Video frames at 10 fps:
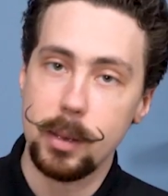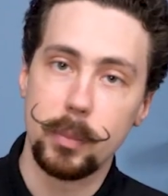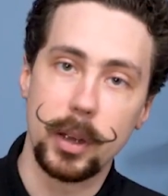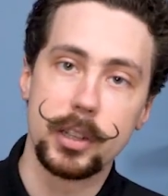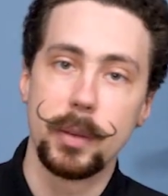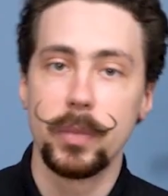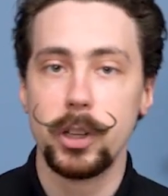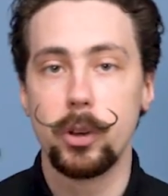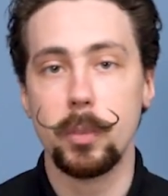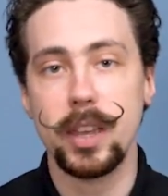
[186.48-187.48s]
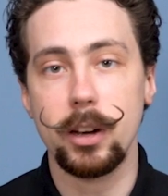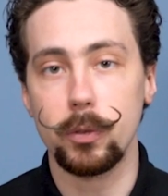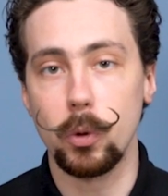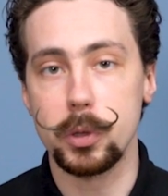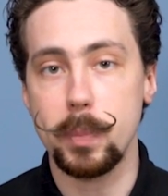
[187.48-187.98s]
But you can then
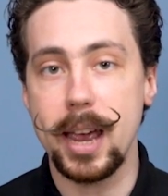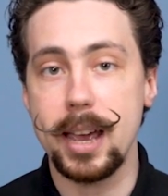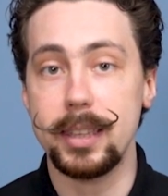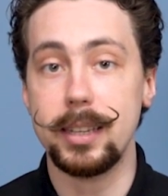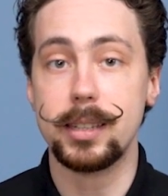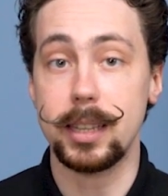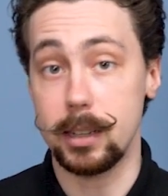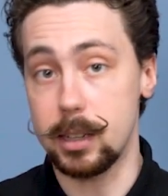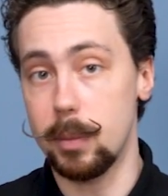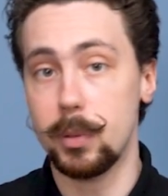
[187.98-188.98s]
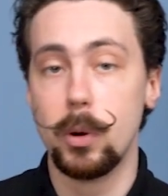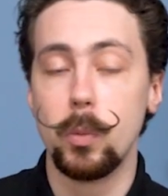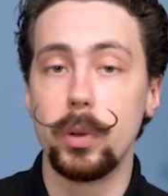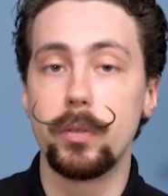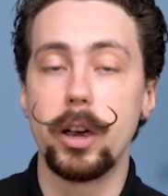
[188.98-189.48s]
of course pair these things up
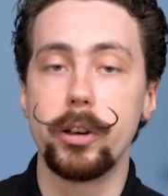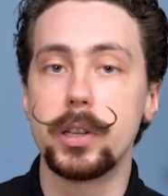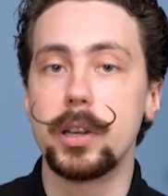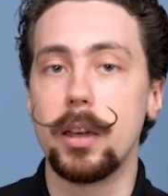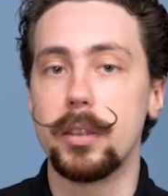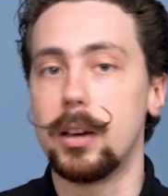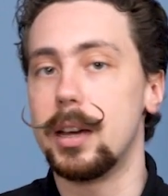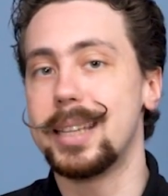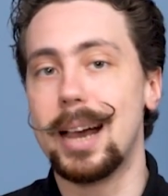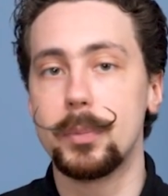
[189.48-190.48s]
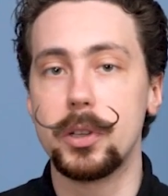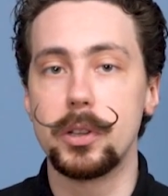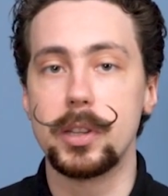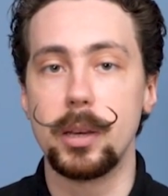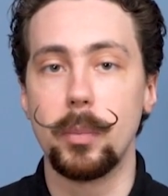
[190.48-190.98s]
with various other
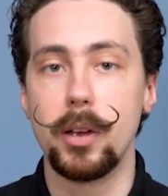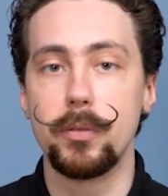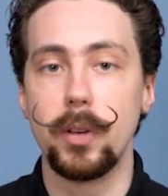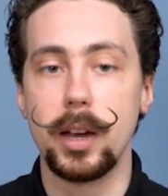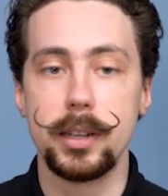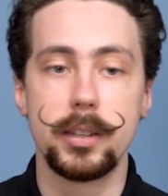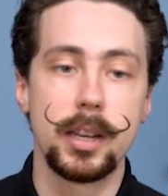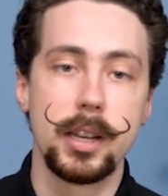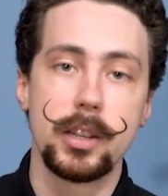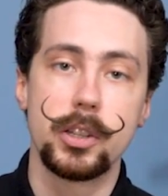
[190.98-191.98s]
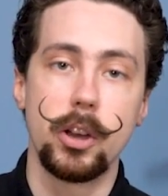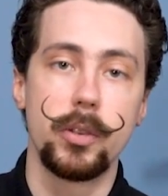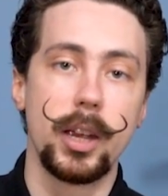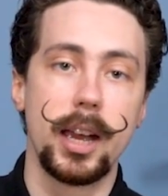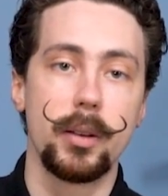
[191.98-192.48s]
adapters that you might find. So
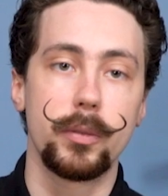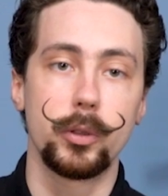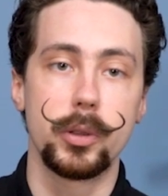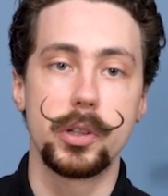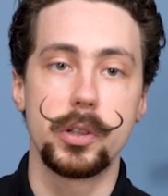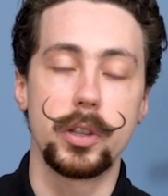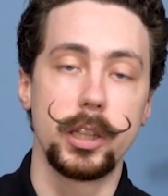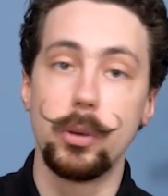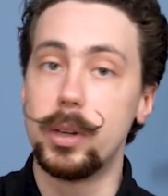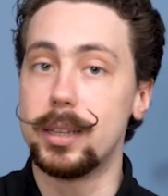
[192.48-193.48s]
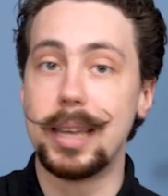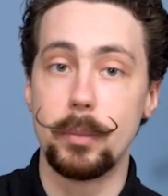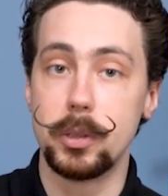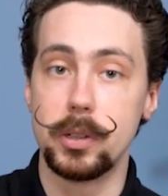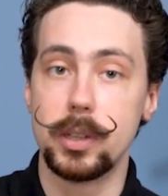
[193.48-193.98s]
if you have, for instance, the uni
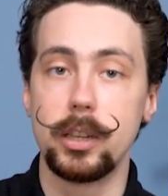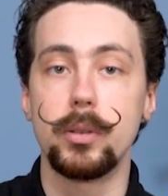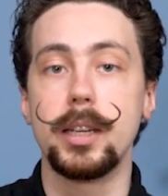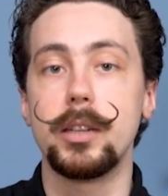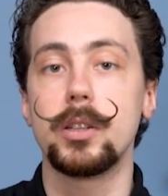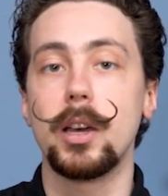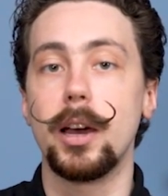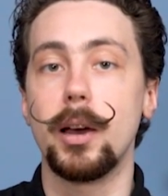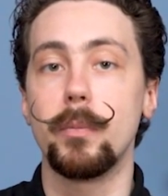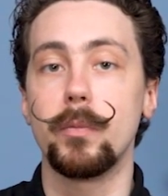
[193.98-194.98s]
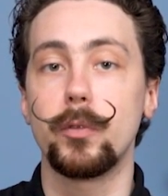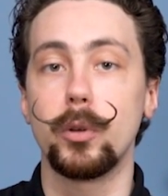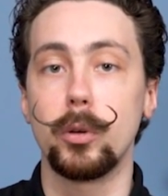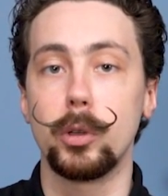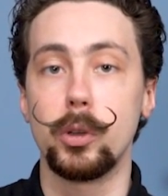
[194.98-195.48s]
adapters that you need
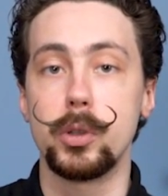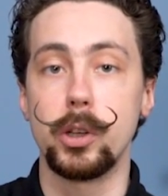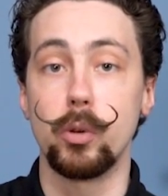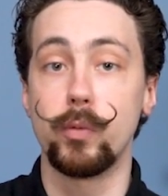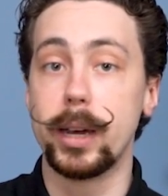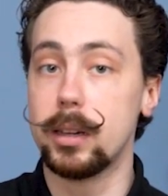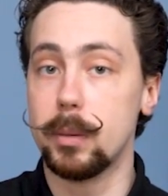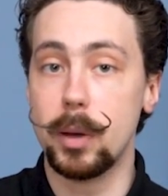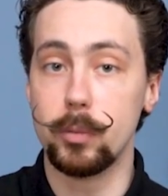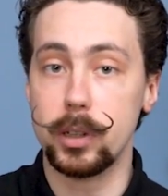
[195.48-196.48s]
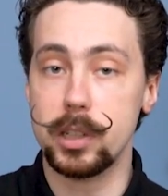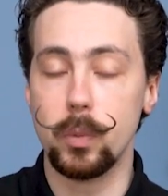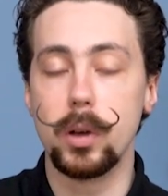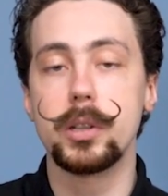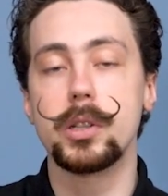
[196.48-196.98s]
for using your regular pump
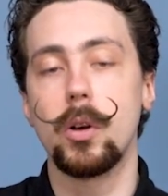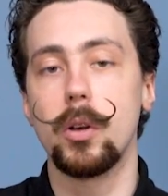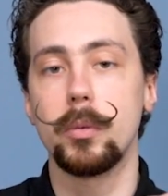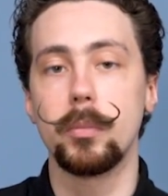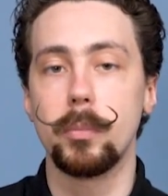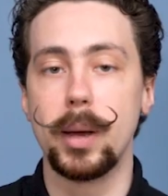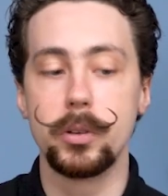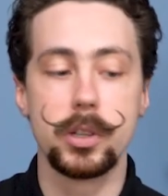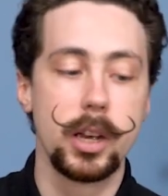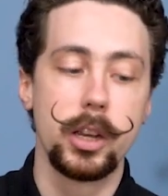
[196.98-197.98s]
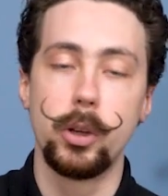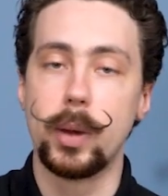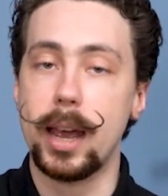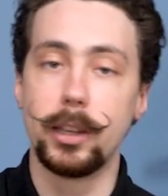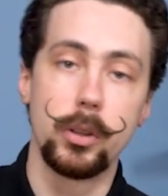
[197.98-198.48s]
reservoirs on mounts, you
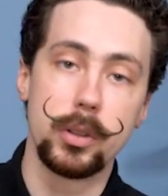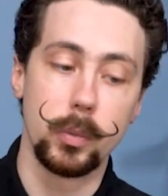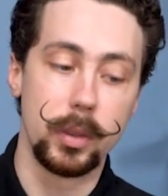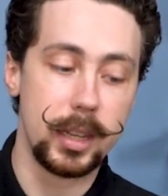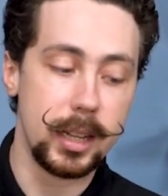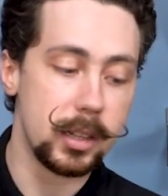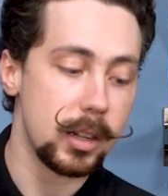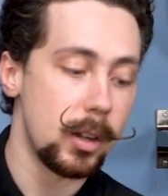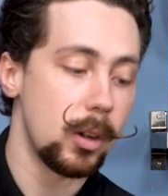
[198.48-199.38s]
can use them with these.